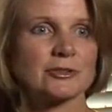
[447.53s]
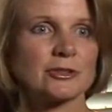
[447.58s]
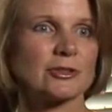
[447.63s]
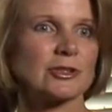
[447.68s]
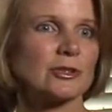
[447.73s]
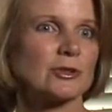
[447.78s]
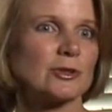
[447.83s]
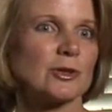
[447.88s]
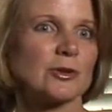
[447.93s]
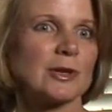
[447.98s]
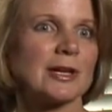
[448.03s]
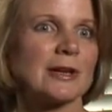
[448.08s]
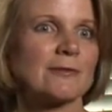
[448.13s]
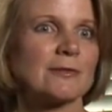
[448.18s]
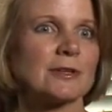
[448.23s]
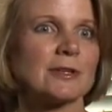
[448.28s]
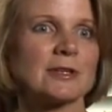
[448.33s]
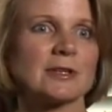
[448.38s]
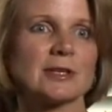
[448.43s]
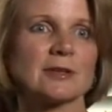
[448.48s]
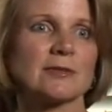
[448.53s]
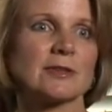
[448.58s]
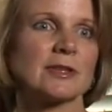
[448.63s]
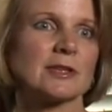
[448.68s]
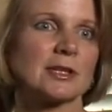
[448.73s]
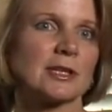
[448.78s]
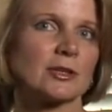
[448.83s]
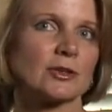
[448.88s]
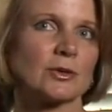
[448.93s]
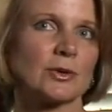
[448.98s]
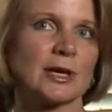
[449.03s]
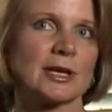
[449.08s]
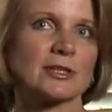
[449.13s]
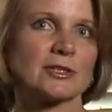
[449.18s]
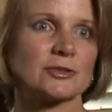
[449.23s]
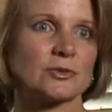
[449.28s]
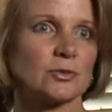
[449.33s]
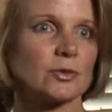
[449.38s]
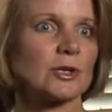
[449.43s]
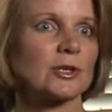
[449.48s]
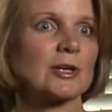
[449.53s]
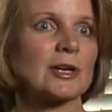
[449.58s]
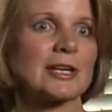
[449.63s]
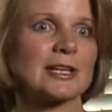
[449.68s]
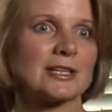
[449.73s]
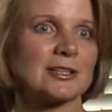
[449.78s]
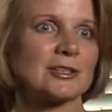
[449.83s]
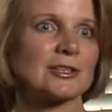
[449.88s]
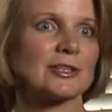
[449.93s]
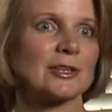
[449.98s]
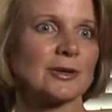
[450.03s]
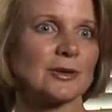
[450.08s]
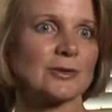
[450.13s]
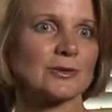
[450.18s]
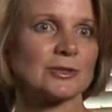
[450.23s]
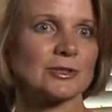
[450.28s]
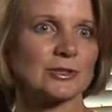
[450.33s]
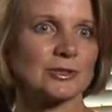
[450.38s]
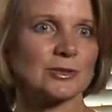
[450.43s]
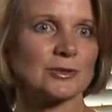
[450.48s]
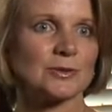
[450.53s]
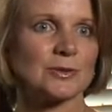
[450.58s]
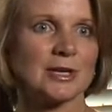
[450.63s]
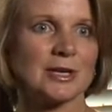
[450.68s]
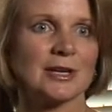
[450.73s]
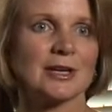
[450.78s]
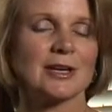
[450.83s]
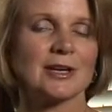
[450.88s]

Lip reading: so you don't have to even think twice, where do I need to go to